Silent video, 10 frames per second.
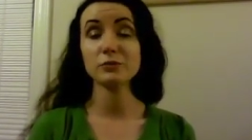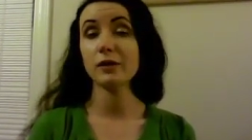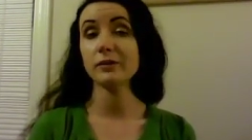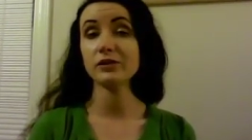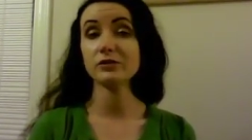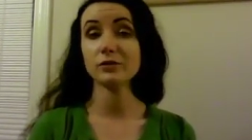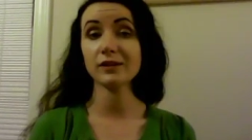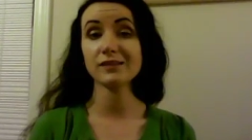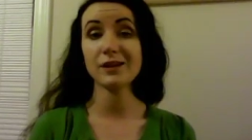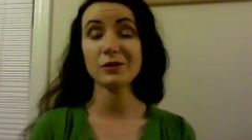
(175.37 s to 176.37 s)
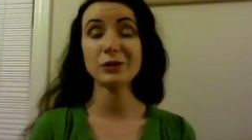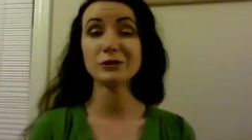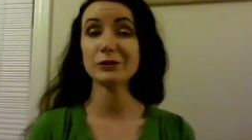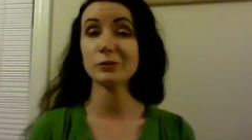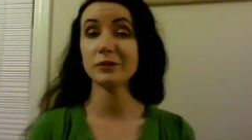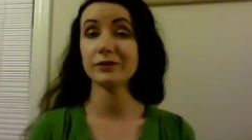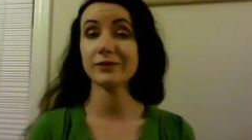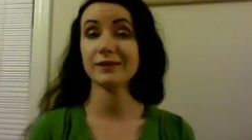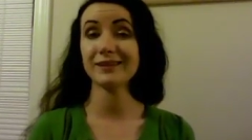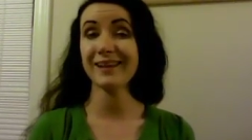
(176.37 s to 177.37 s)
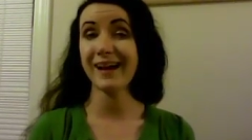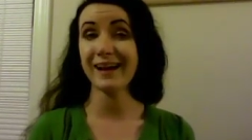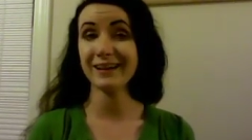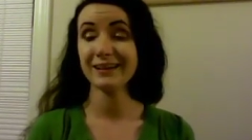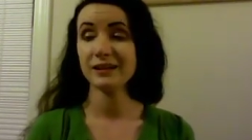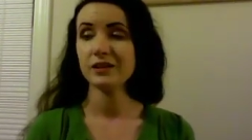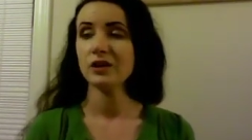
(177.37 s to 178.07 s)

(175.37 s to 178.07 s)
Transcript: who may be stressed out a little bit of slack.